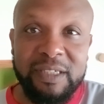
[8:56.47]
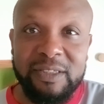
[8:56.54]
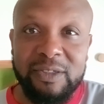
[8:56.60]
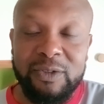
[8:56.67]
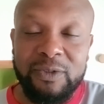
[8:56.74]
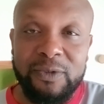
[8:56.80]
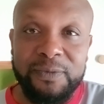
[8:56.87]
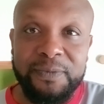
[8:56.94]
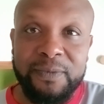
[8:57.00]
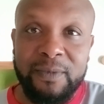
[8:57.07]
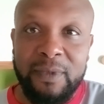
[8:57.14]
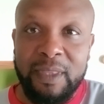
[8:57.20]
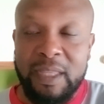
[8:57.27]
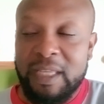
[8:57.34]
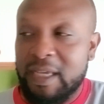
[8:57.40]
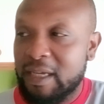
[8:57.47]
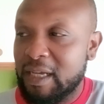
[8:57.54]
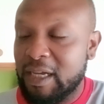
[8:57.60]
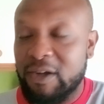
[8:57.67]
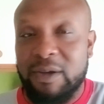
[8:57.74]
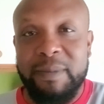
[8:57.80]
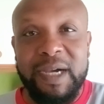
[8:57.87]
So
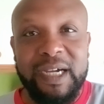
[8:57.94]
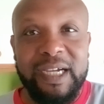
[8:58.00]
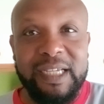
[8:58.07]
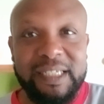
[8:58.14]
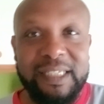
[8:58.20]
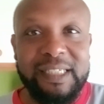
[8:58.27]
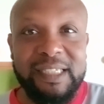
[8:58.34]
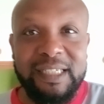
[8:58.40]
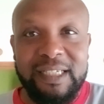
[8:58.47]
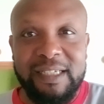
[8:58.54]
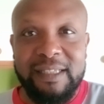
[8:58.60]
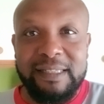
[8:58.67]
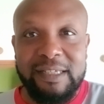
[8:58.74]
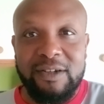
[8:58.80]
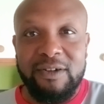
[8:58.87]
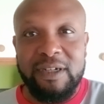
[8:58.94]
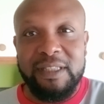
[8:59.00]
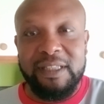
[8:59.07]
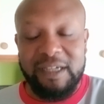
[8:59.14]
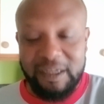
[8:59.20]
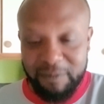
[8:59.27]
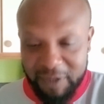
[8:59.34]
I'm going back and sit down with
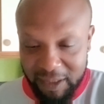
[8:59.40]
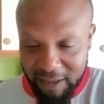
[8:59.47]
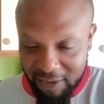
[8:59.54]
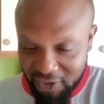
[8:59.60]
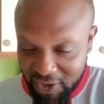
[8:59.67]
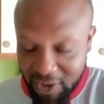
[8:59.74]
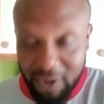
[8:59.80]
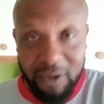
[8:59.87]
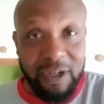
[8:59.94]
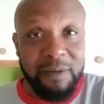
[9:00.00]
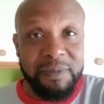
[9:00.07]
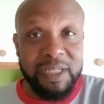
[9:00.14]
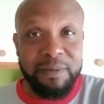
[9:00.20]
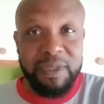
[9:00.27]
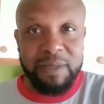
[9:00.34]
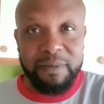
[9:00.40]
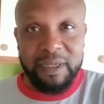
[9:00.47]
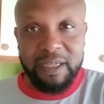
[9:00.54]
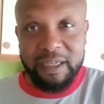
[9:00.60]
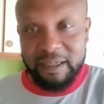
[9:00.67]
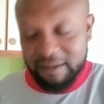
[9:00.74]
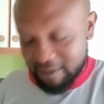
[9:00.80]
her a bit. She now come to meet me here.